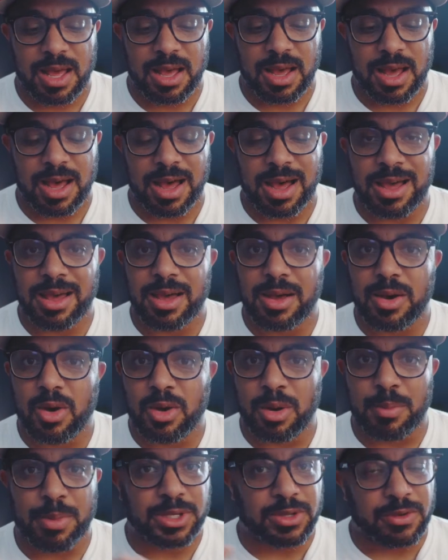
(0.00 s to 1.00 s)
uh,
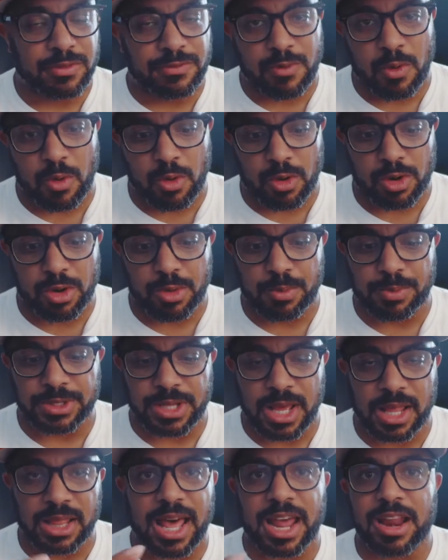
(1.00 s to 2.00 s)
on a bunch of forums
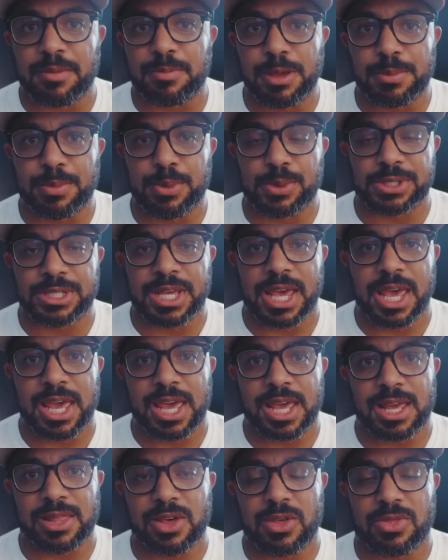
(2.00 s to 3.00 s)
a lot of people
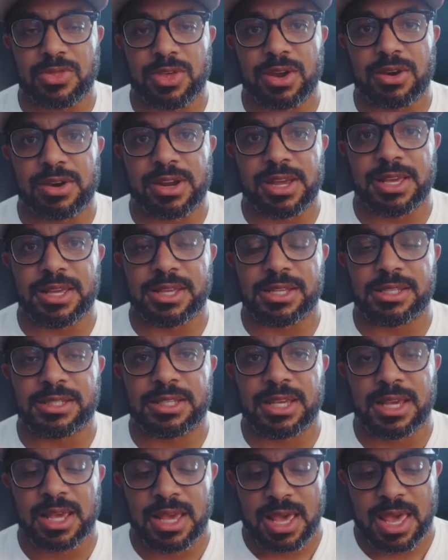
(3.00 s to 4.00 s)
saying that there is